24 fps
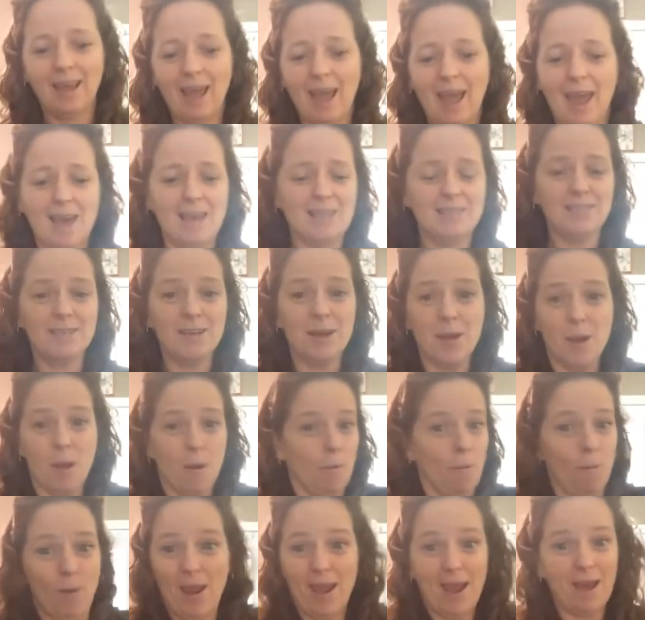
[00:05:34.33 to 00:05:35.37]
And
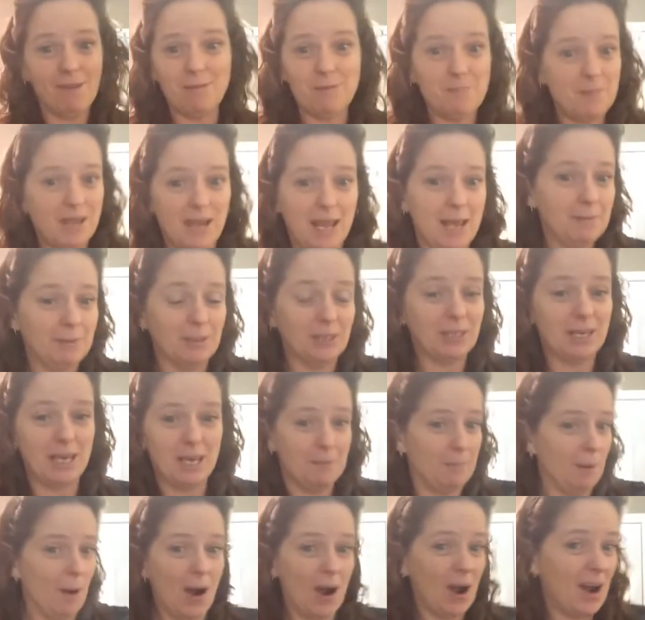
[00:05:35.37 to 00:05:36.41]
we haven't been able to
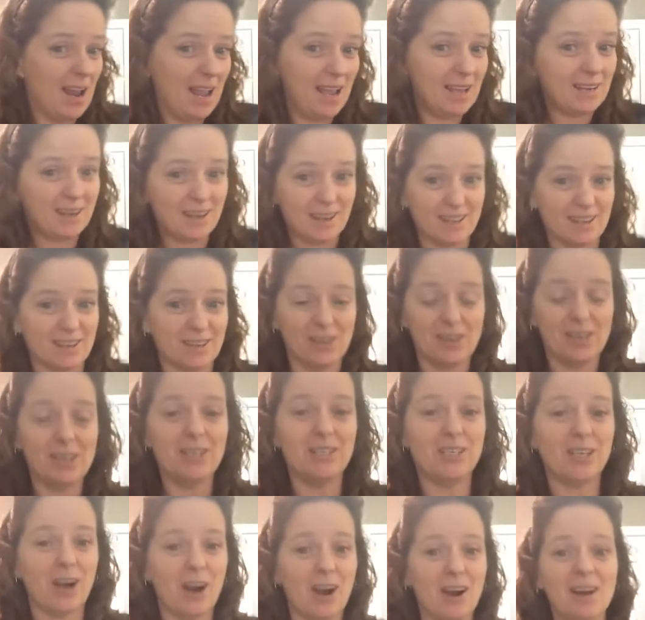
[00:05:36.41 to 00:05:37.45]
keep our hand out of the cookie
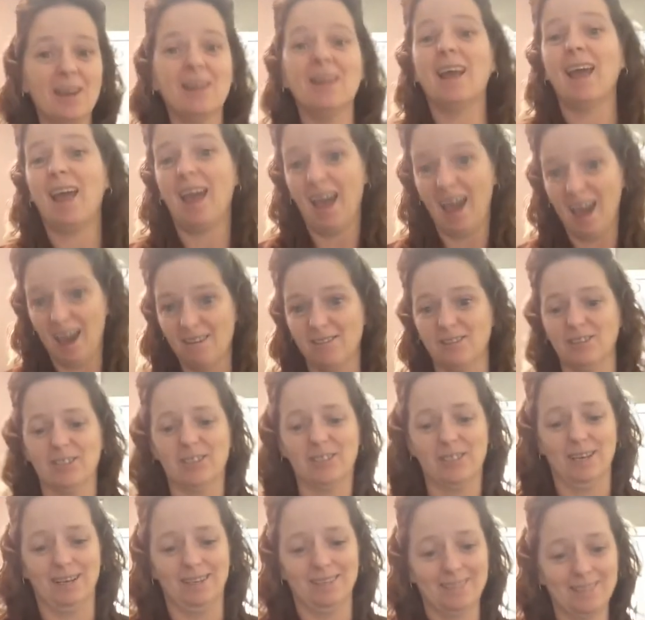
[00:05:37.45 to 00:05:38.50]
jar ever
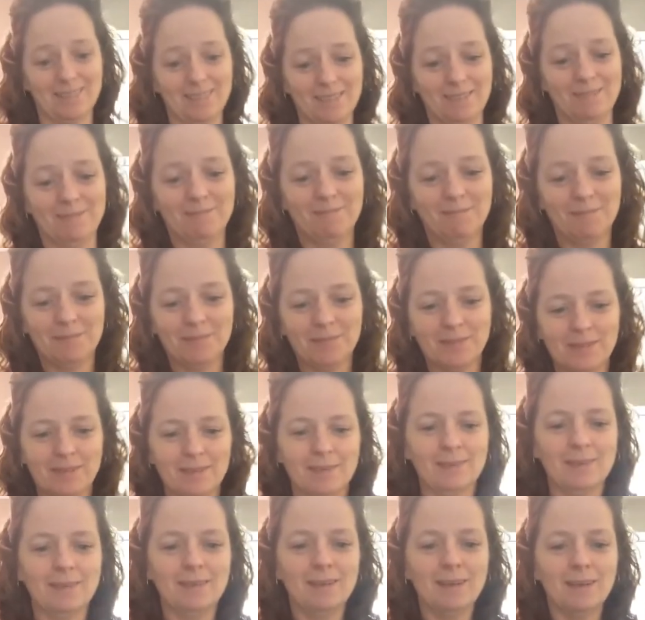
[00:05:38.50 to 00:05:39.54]
since.
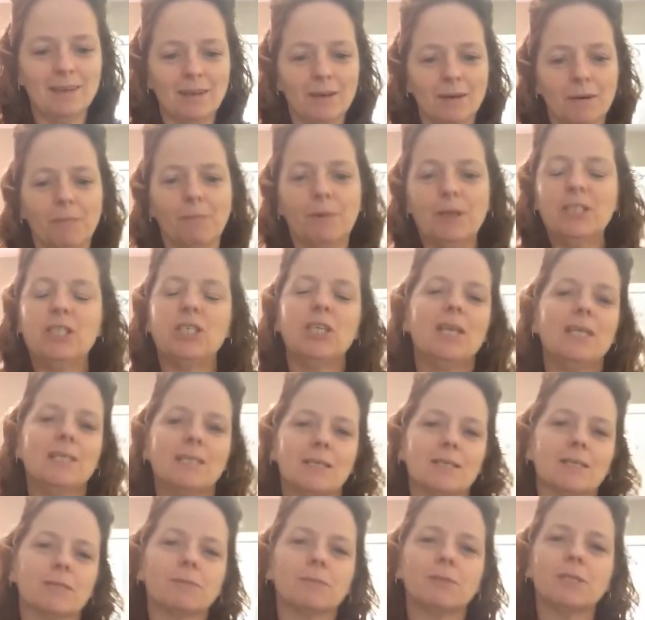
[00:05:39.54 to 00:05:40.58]
When
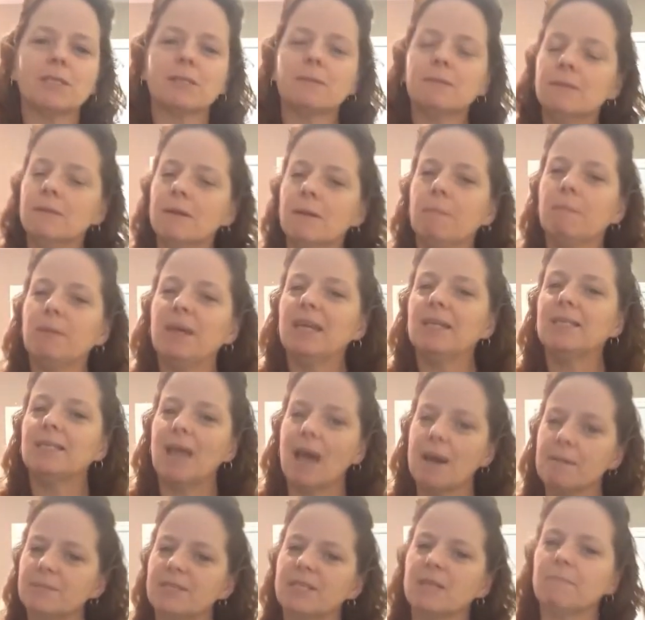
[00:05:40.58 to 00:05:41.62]
Jesus was being
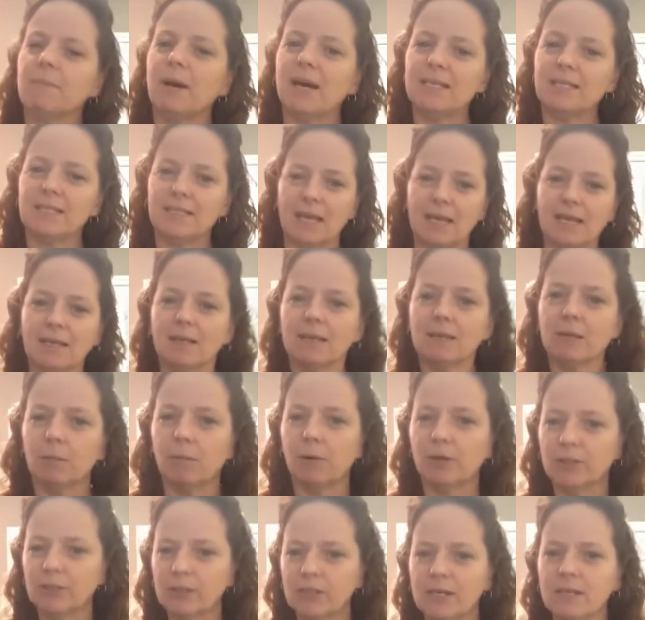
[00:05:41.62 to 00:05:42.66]
tempted by Satan in the
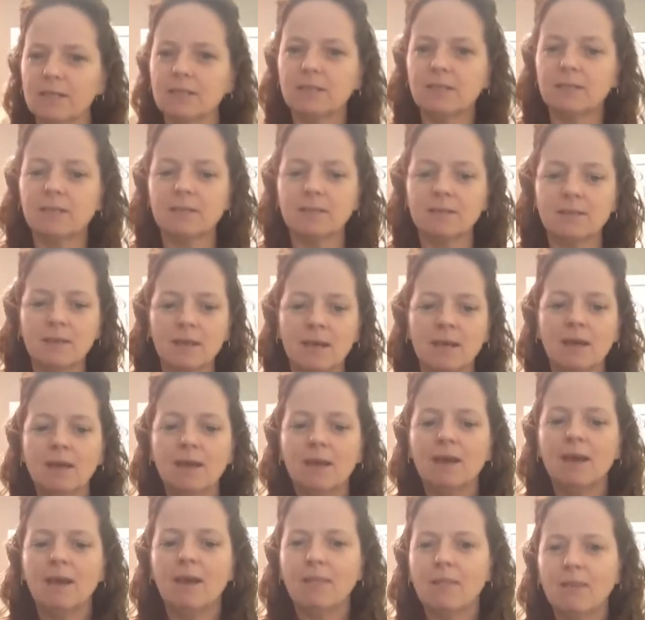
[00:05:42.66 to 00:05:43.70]
wilderness,
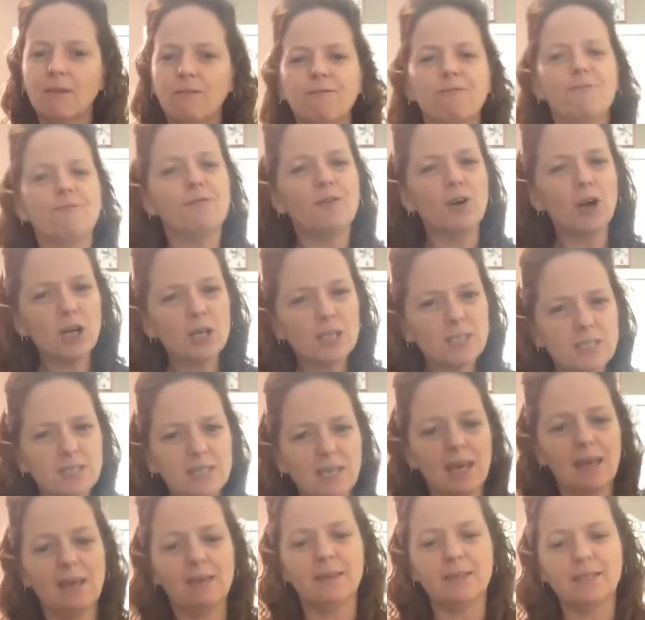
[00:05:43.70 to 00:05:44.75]
the first
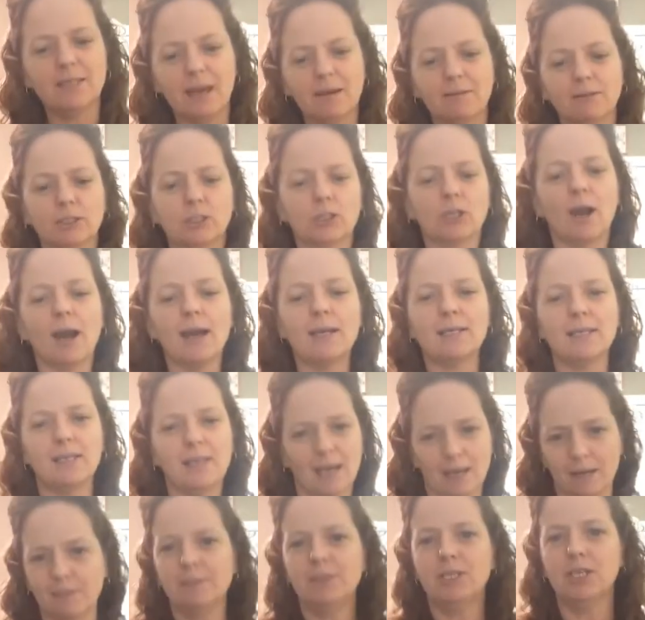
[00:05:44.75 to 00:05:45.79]
thing the devil tried to
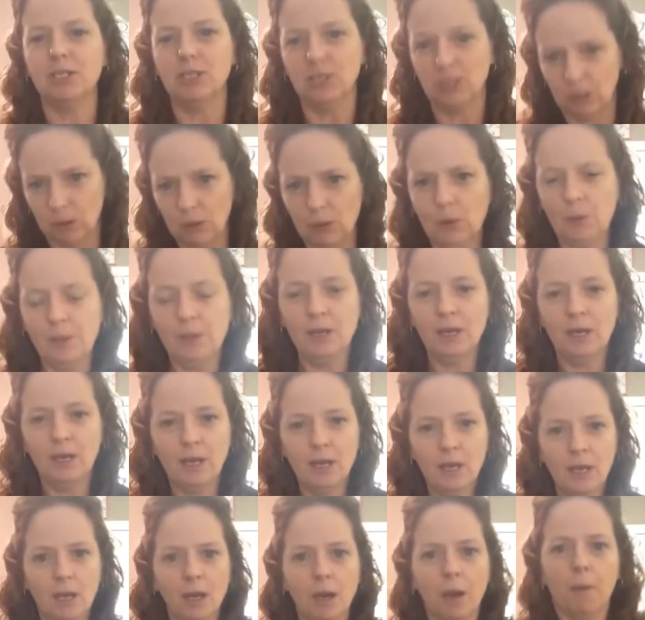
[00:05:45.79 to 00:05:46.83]
get him to do
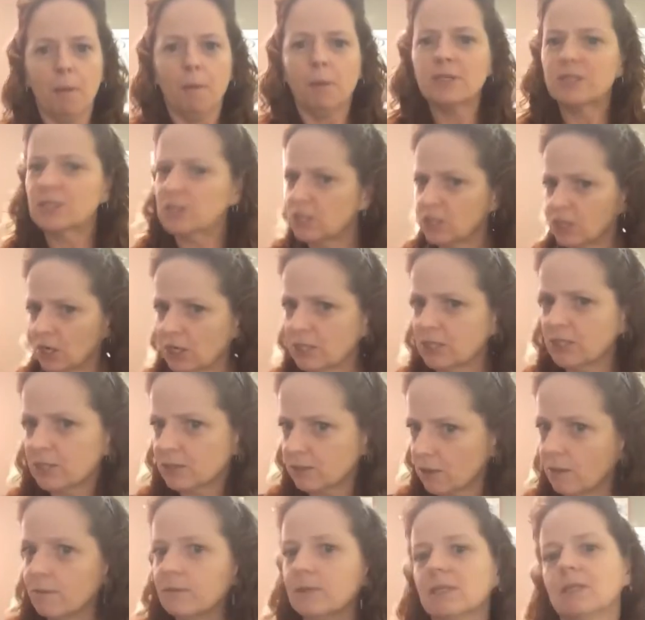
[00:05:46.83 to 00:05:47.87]
was to turn
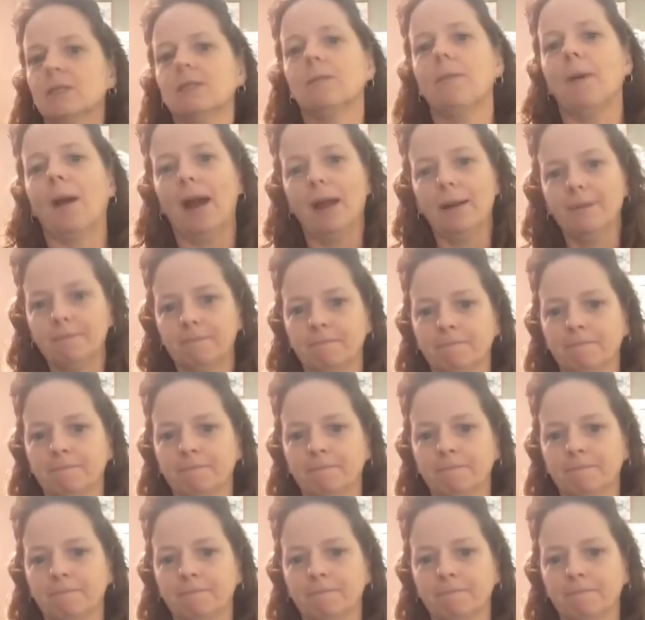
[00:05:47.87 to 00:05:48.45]
stones into bread.